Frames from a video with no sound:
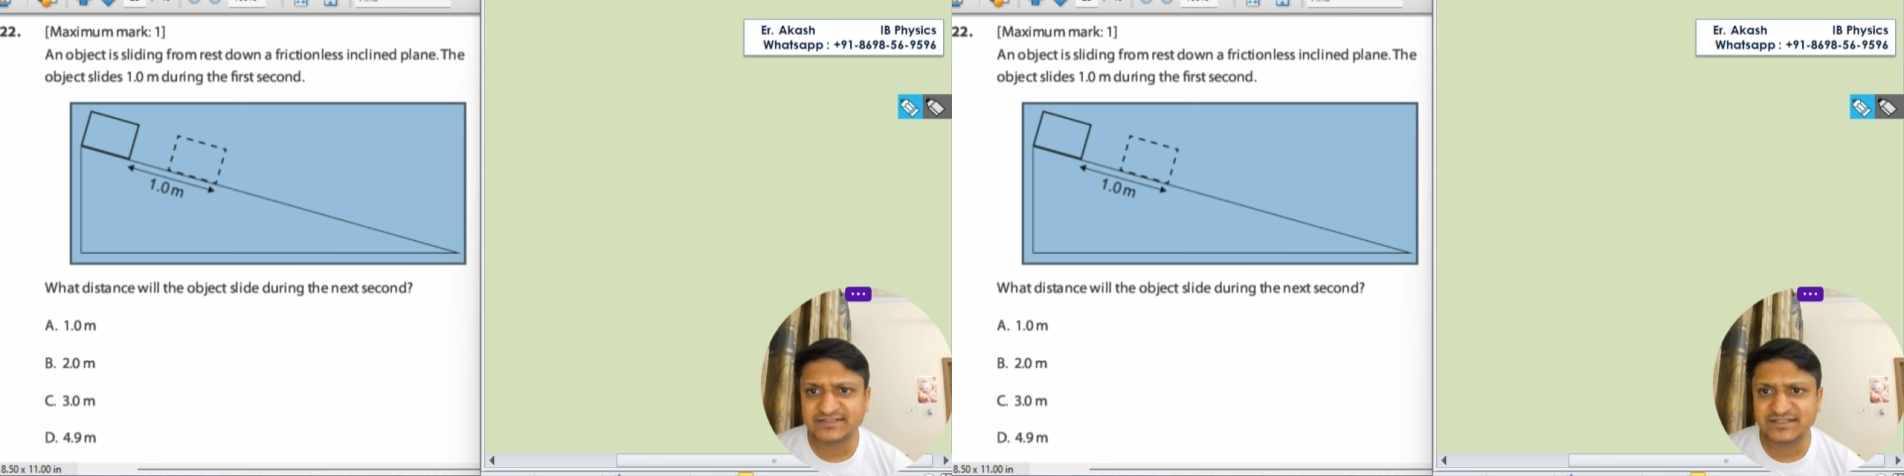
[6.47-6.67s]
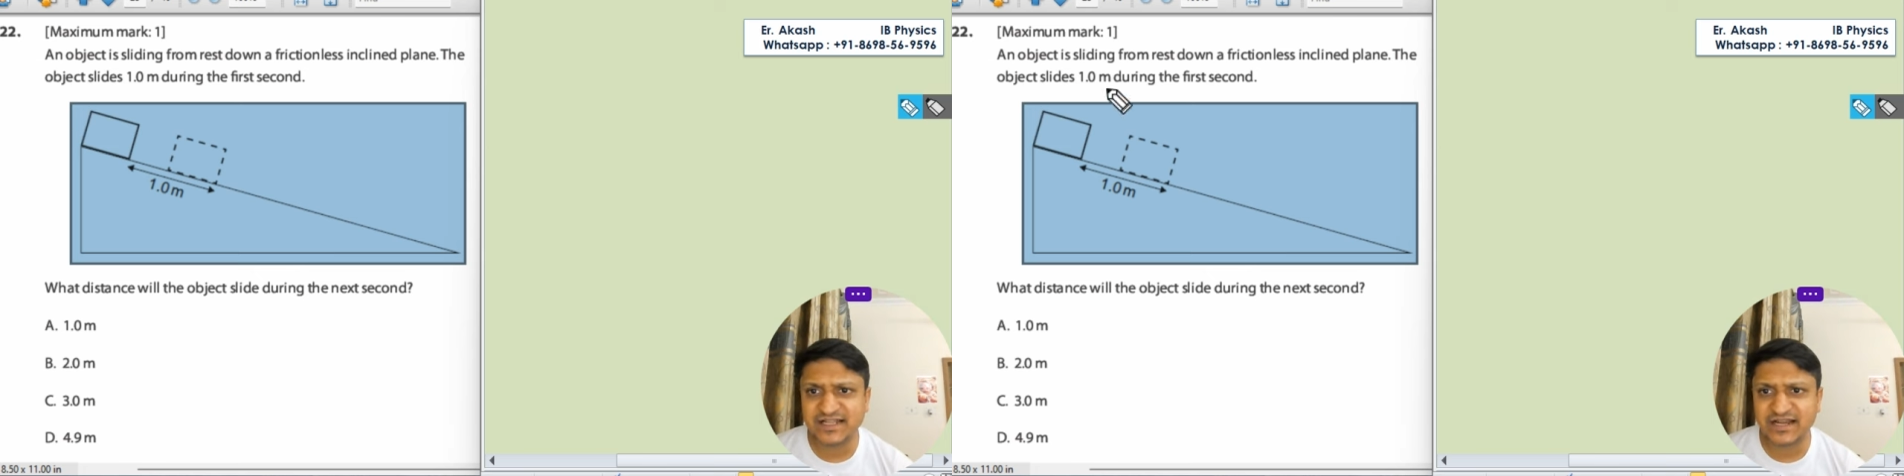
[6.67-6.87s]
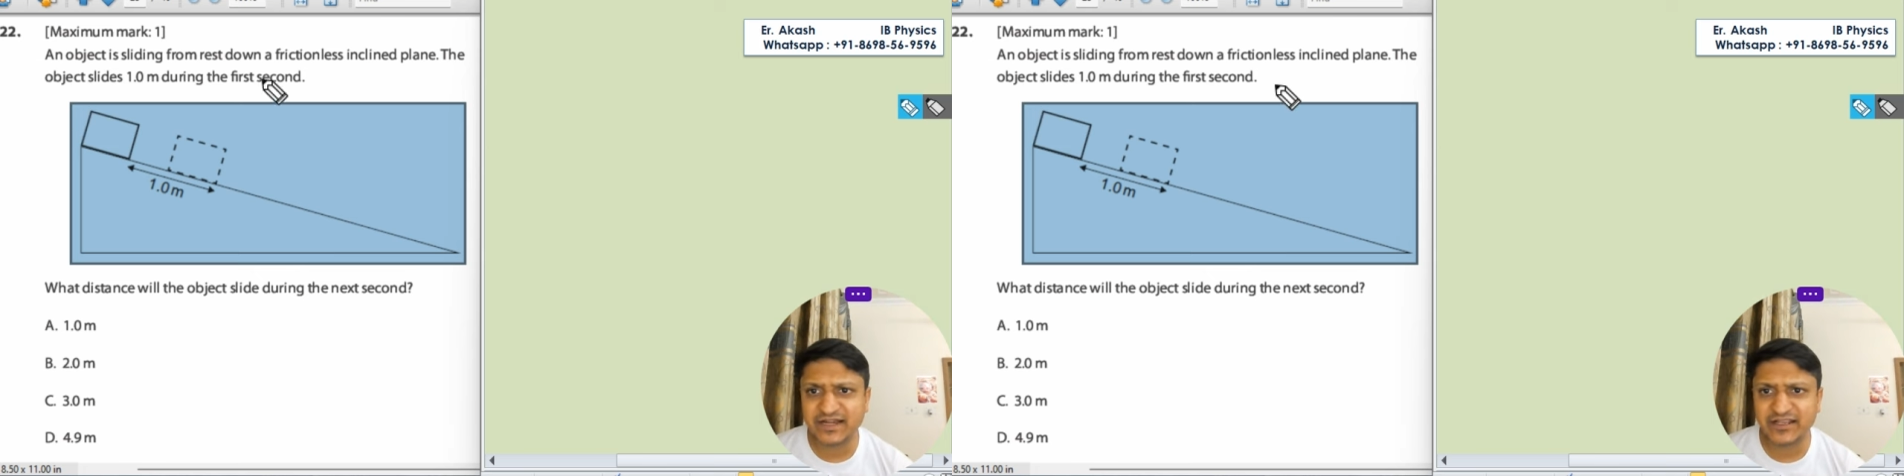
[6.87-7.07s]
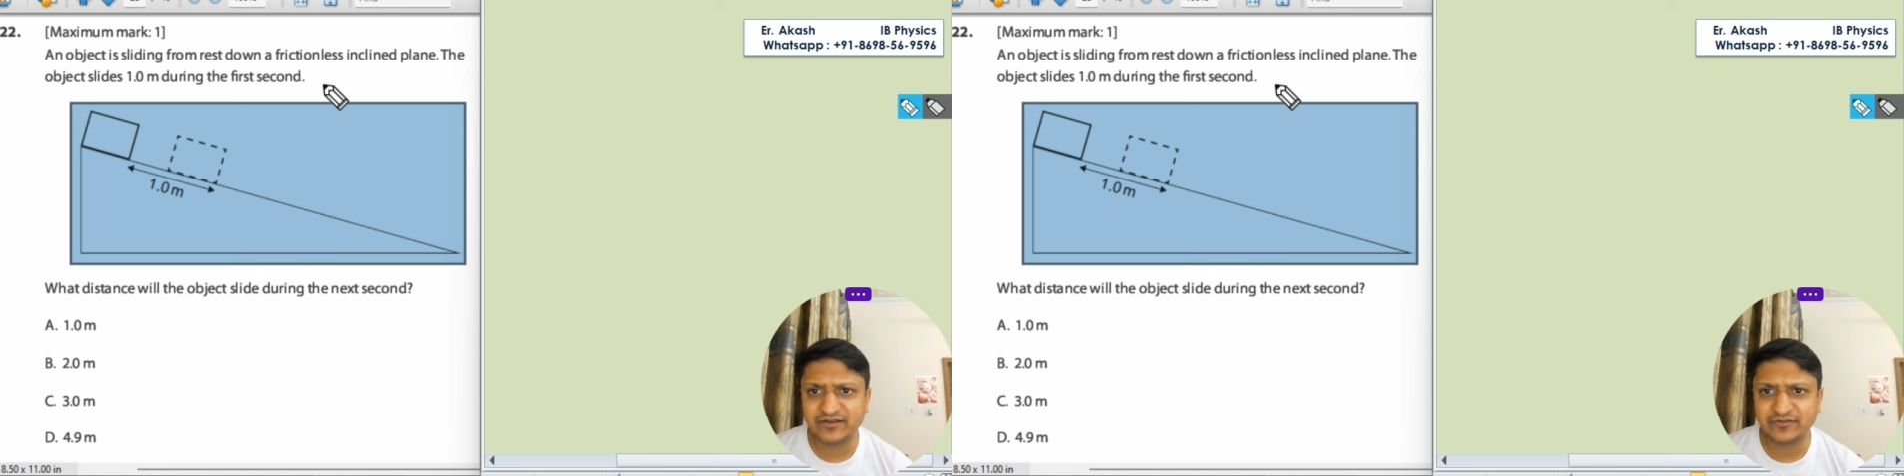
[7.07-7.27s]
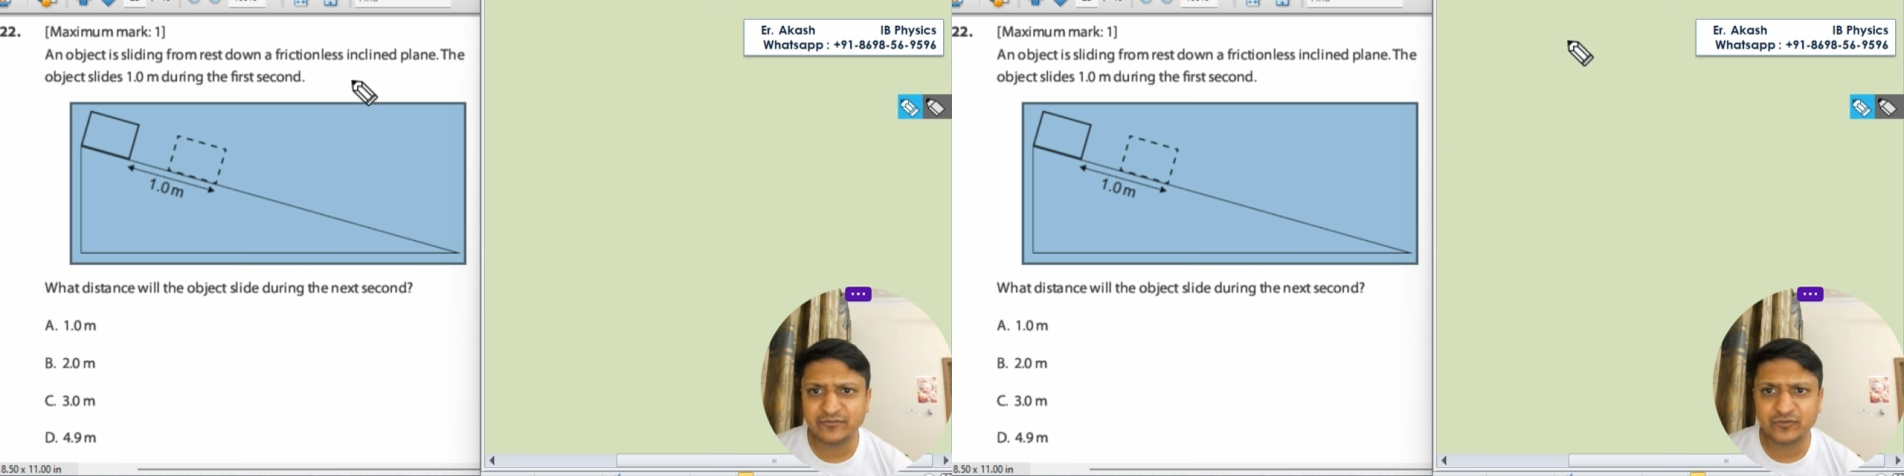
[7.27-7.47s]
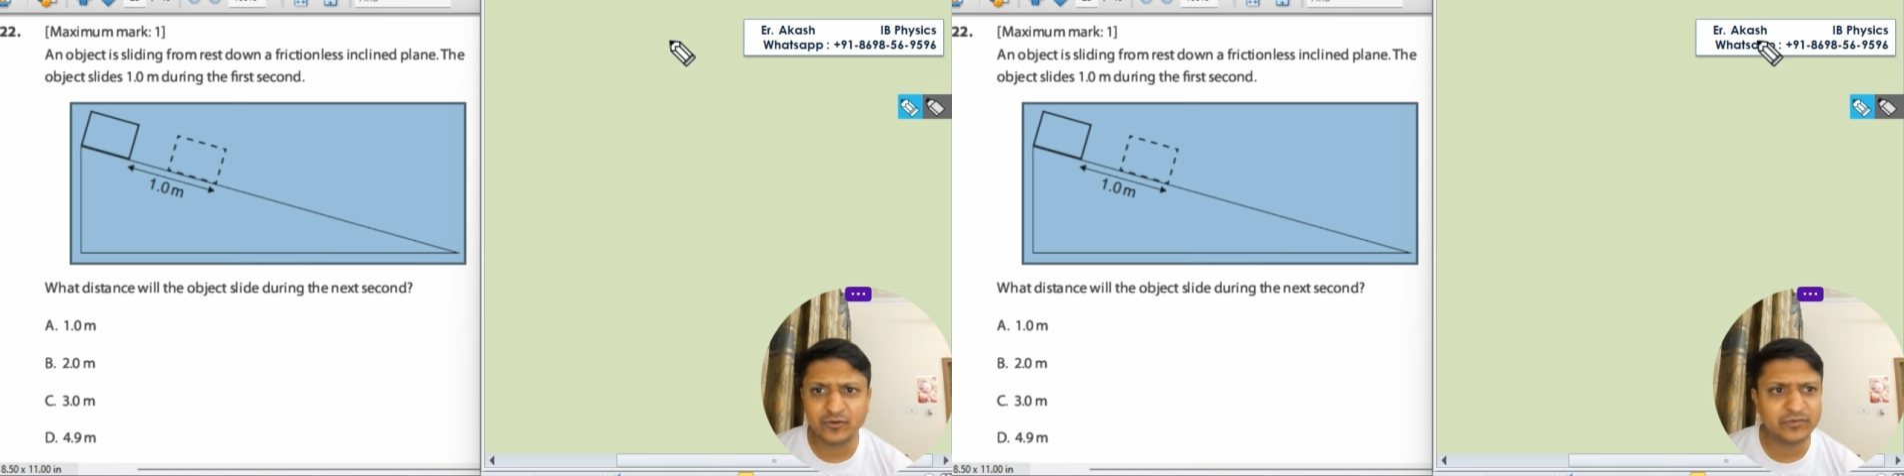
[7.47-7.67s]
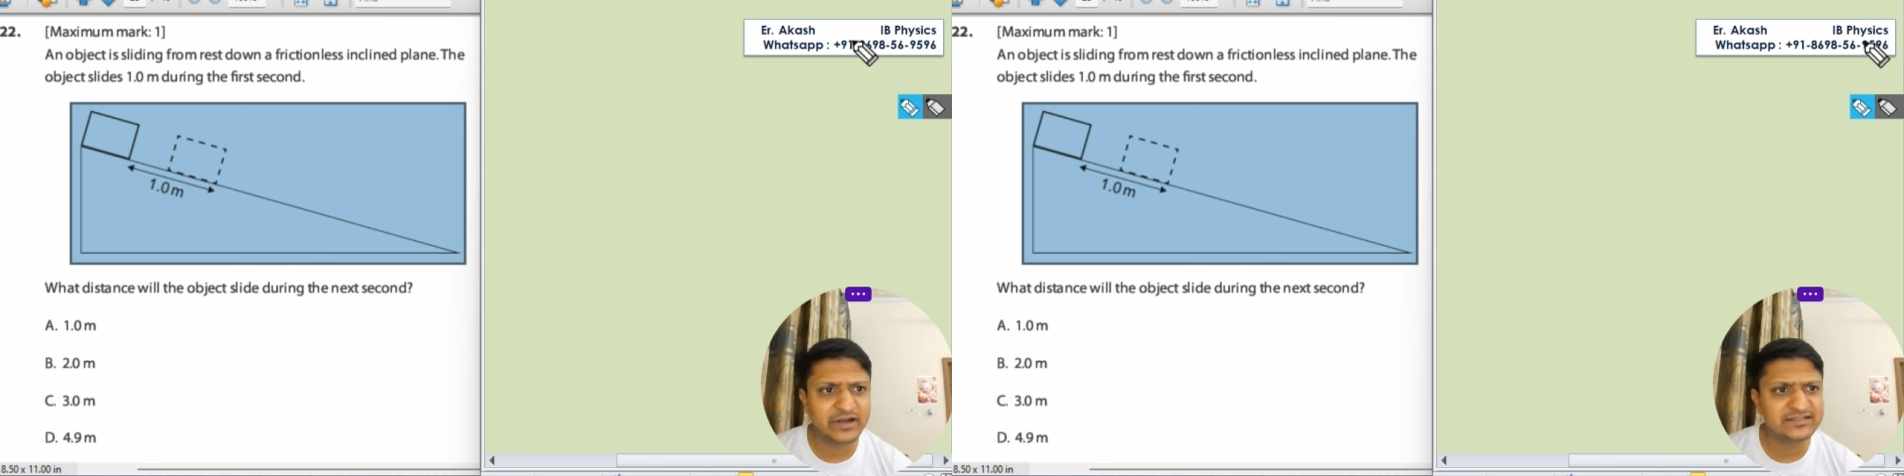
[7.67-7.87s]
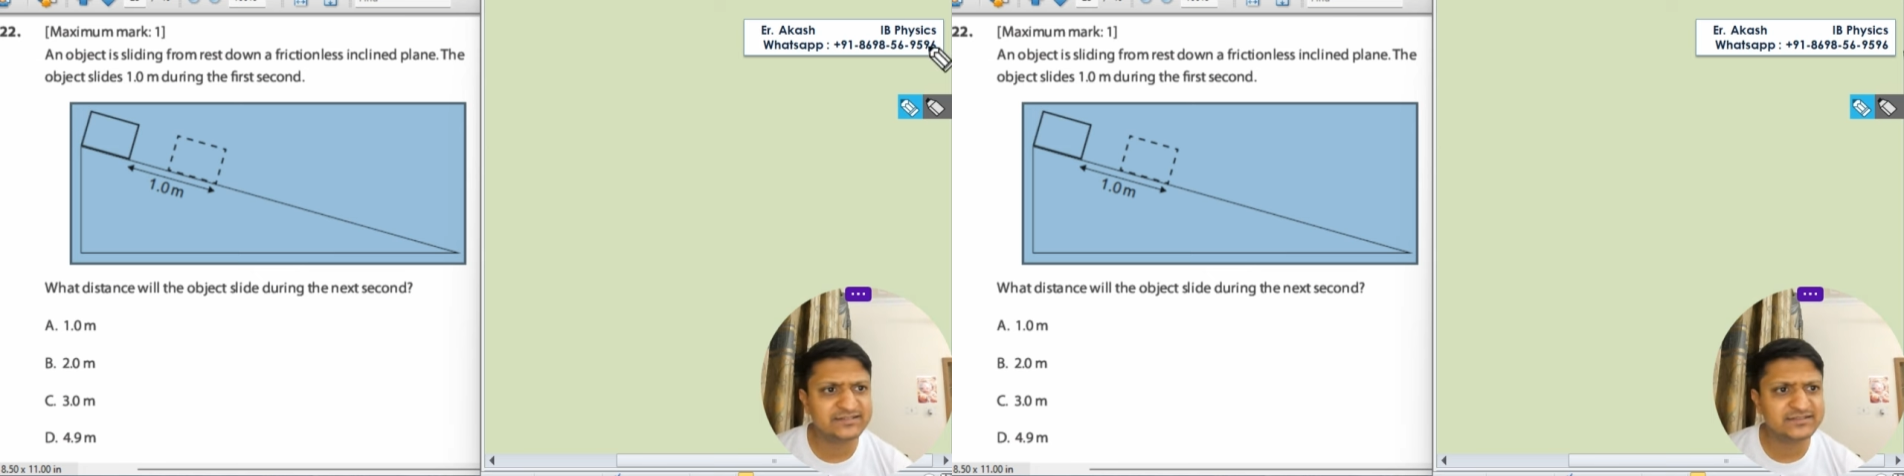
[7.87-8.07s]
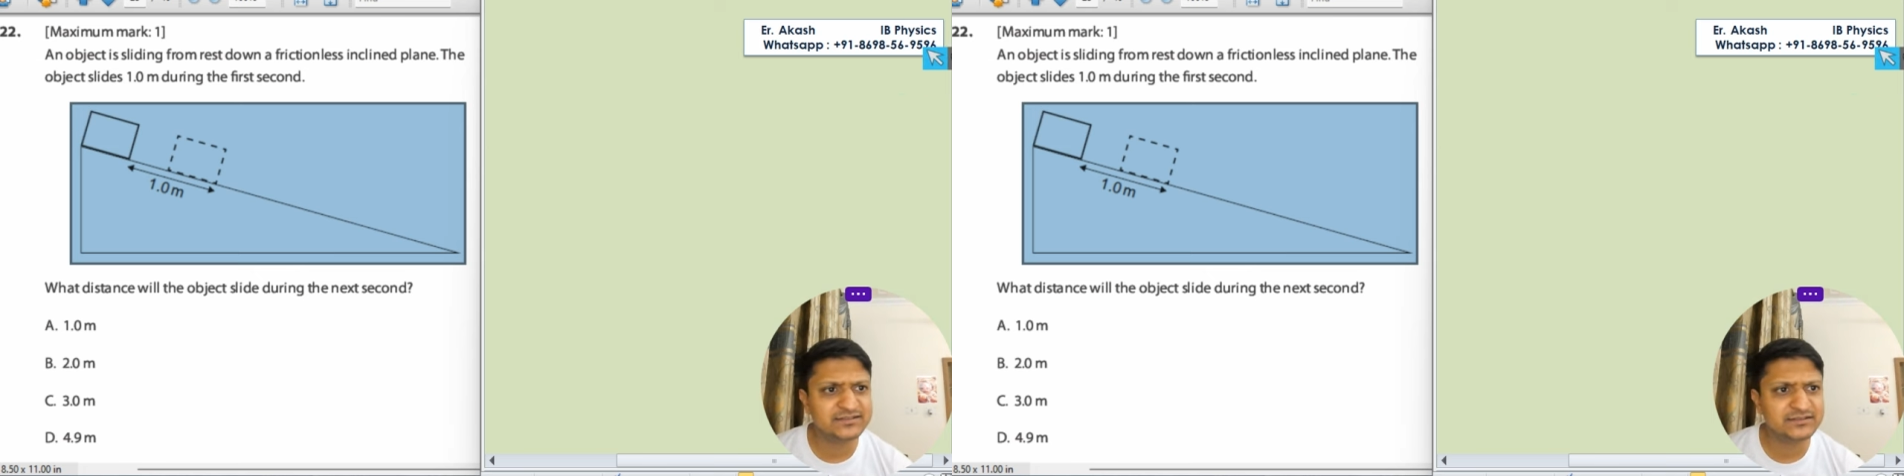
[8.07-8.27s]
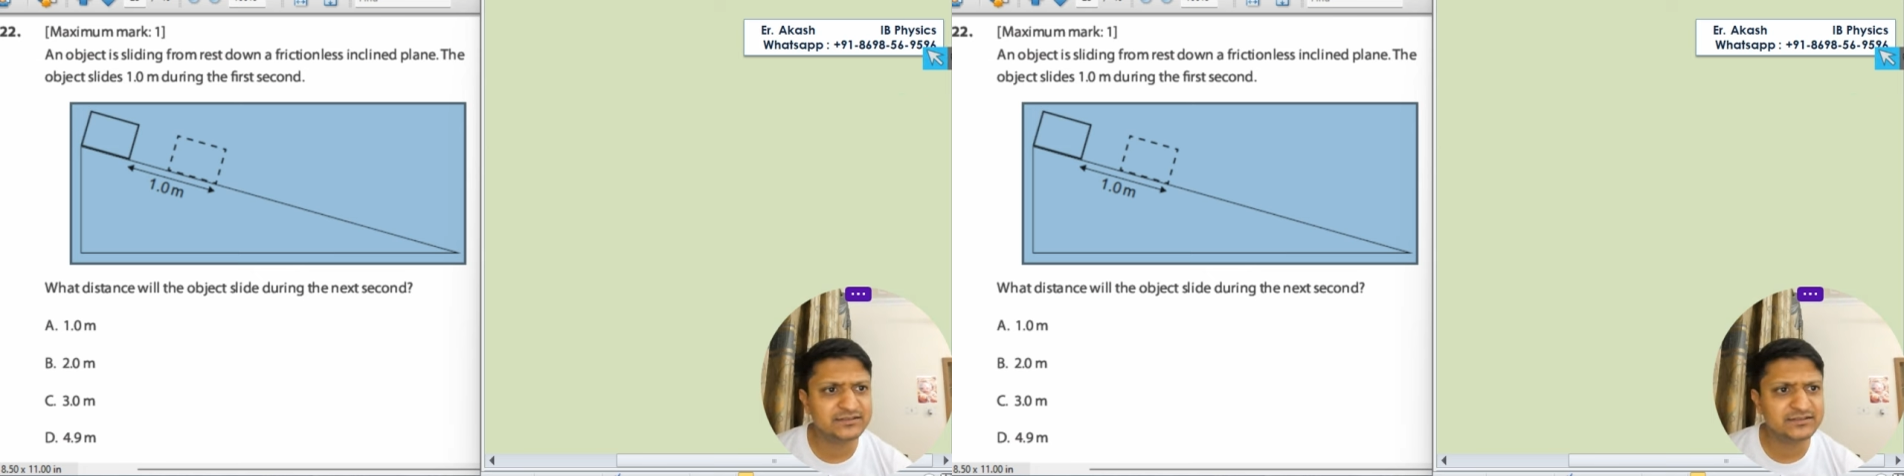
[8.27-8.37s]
sliding from rest